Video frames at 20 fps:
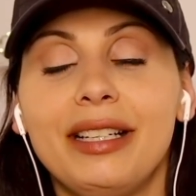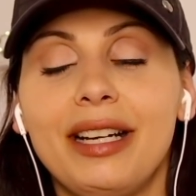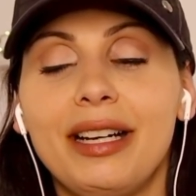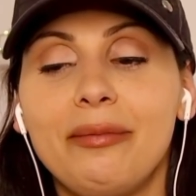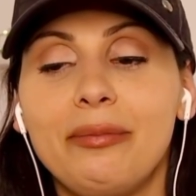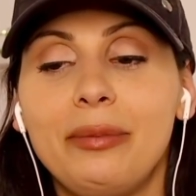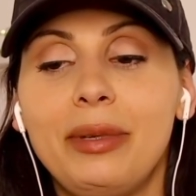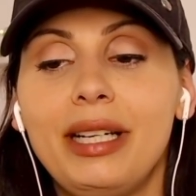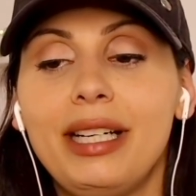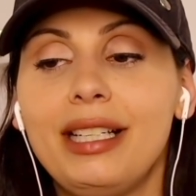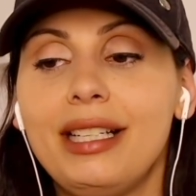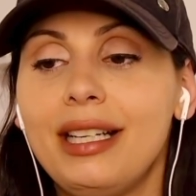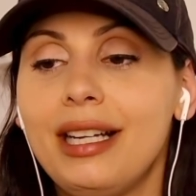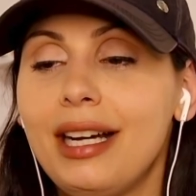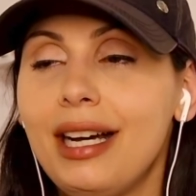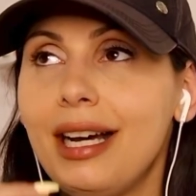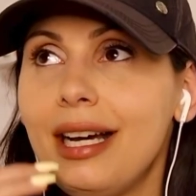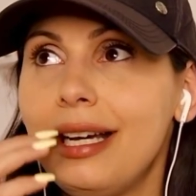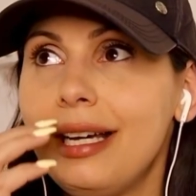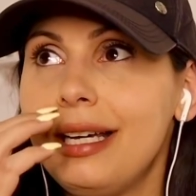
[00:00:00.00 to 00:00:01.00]
But
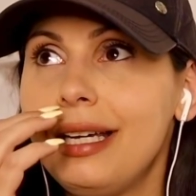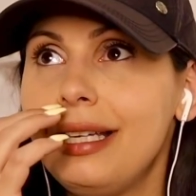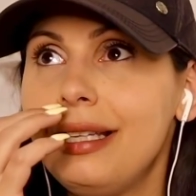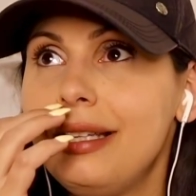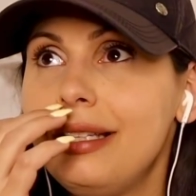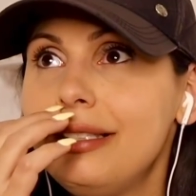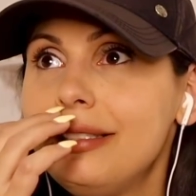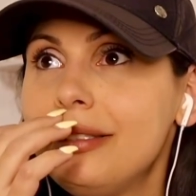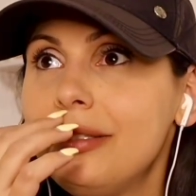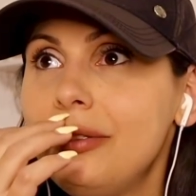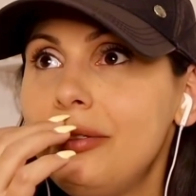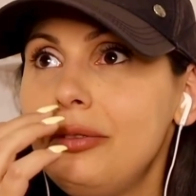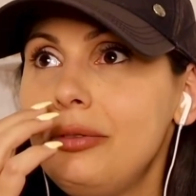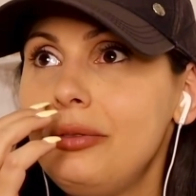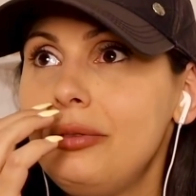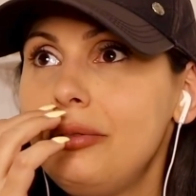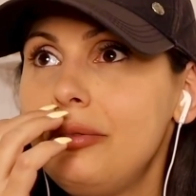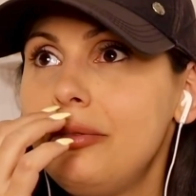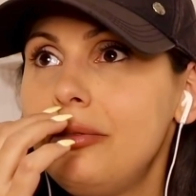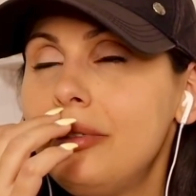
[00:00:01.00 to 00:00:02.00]
I listen
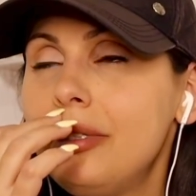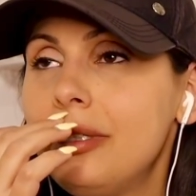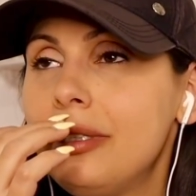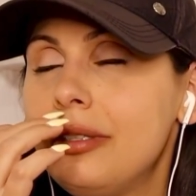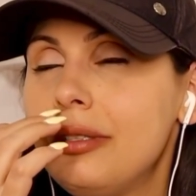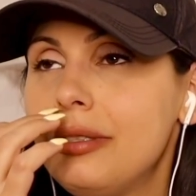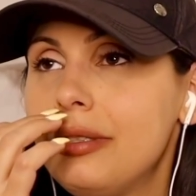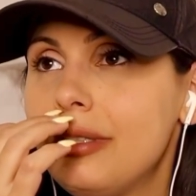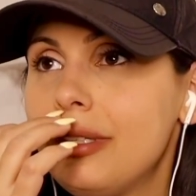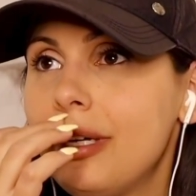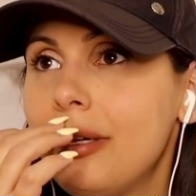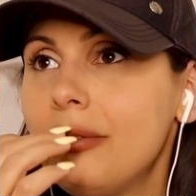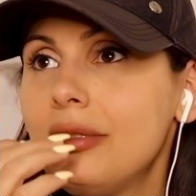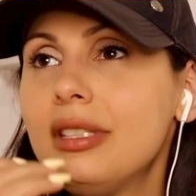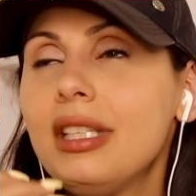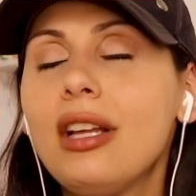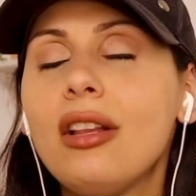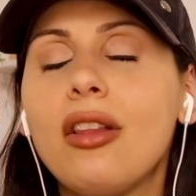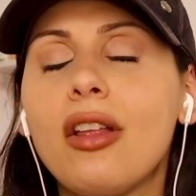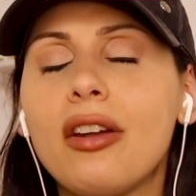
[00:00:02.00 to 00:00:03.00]
to, I would
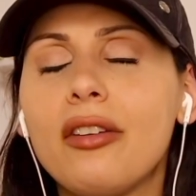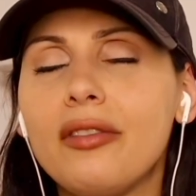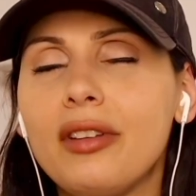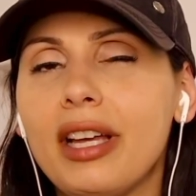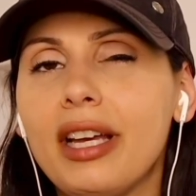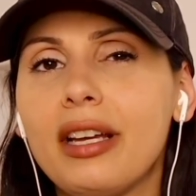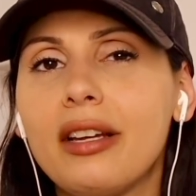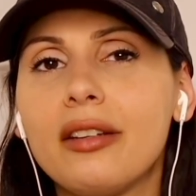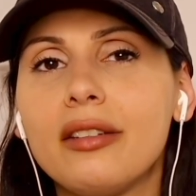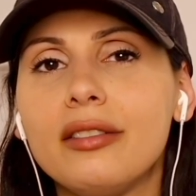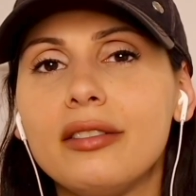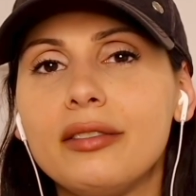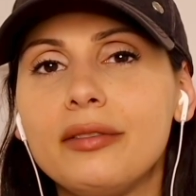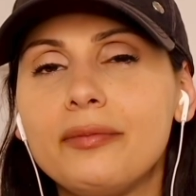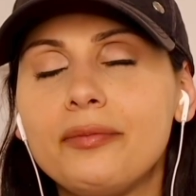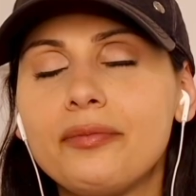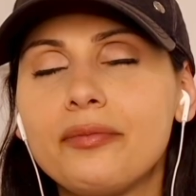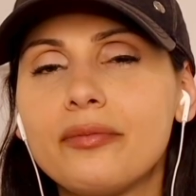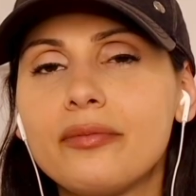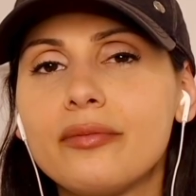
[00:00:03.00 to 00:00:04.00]
say, a lot of like
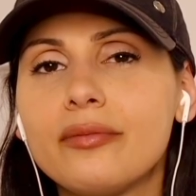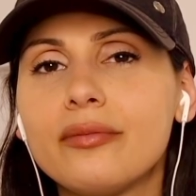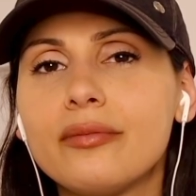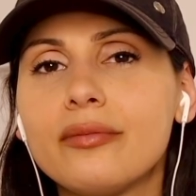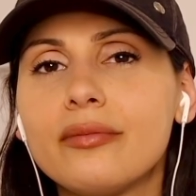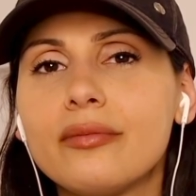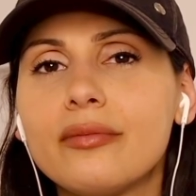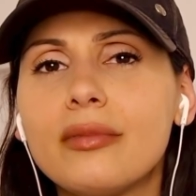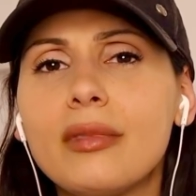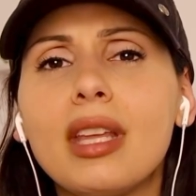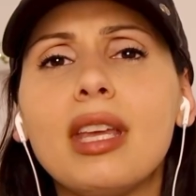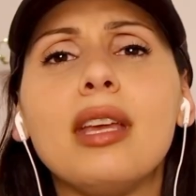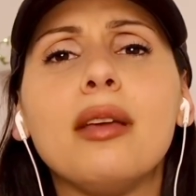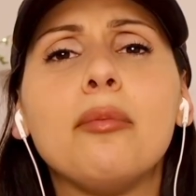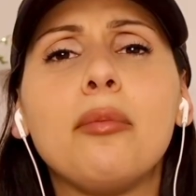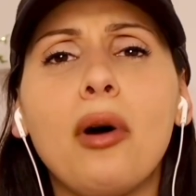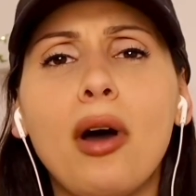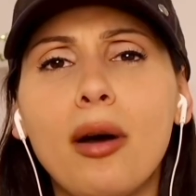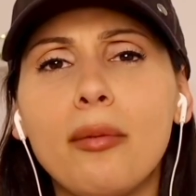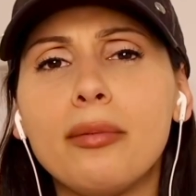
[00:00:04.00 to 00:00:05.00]

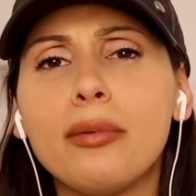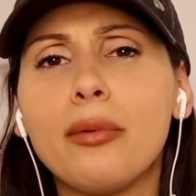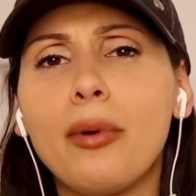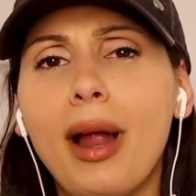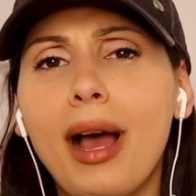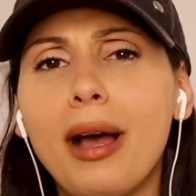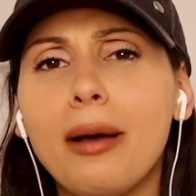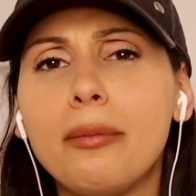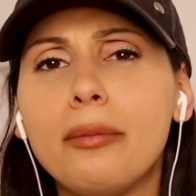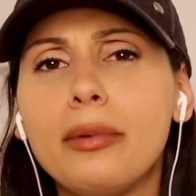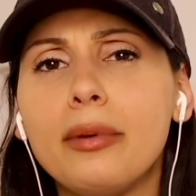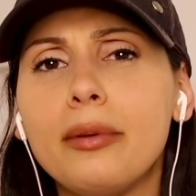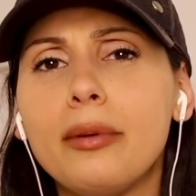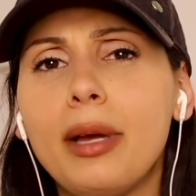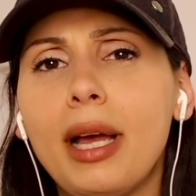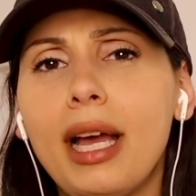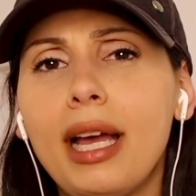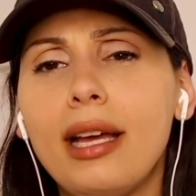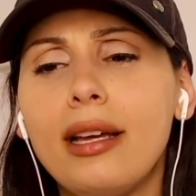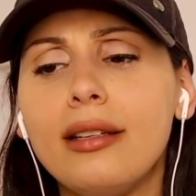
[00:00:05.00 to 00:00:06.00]
hip hop rap,
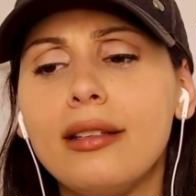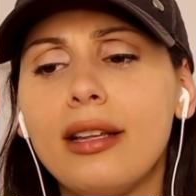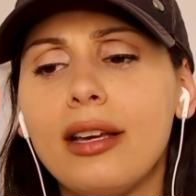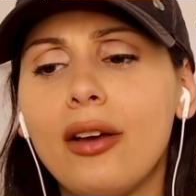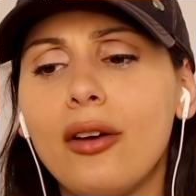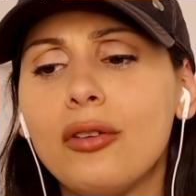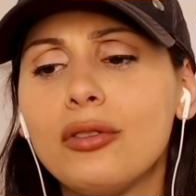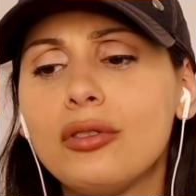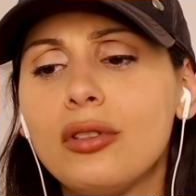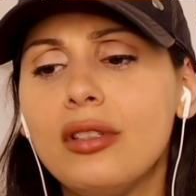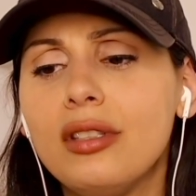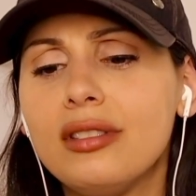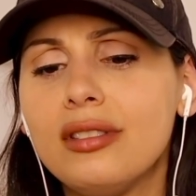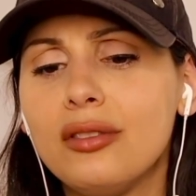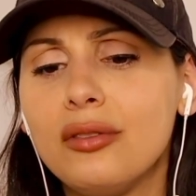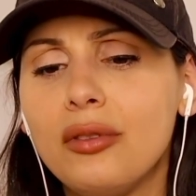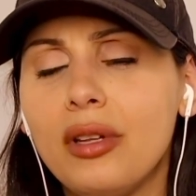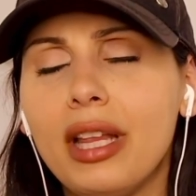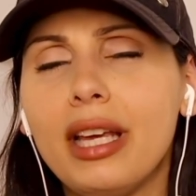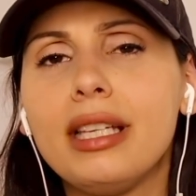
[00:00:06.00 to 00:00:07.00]
and I also listen
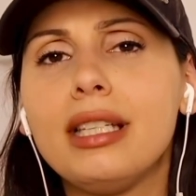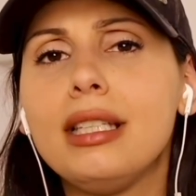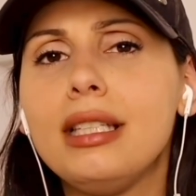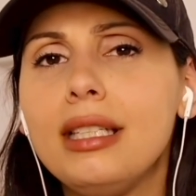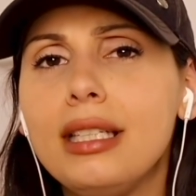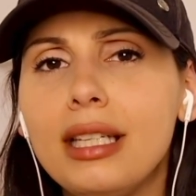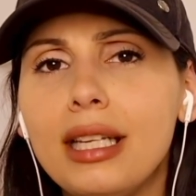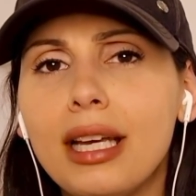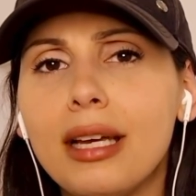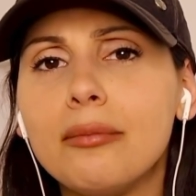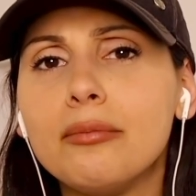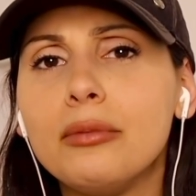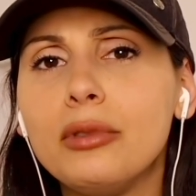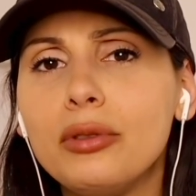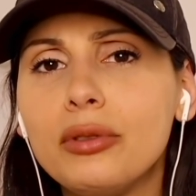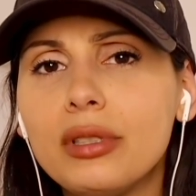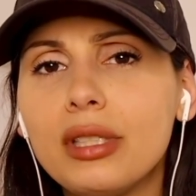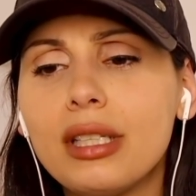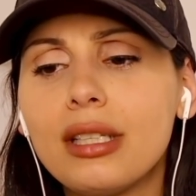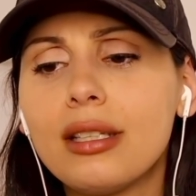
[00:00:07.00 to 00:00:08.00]
to like EDM
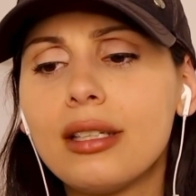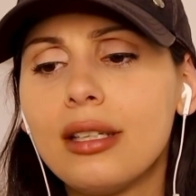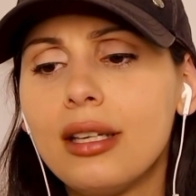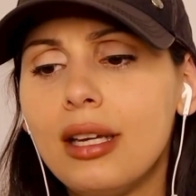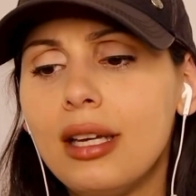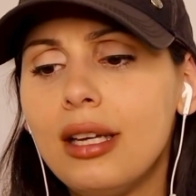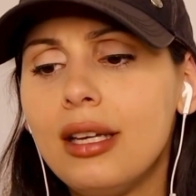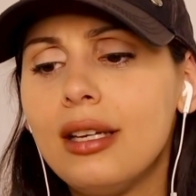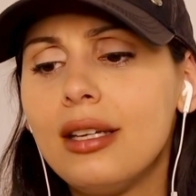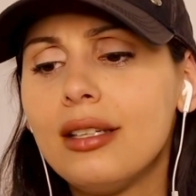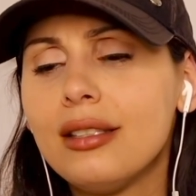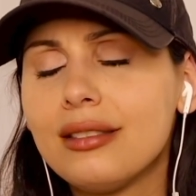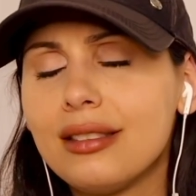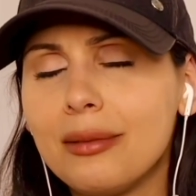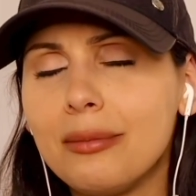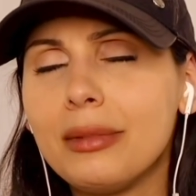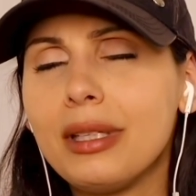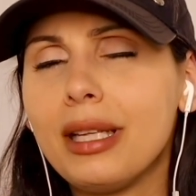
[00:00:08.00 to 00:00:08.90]
music, some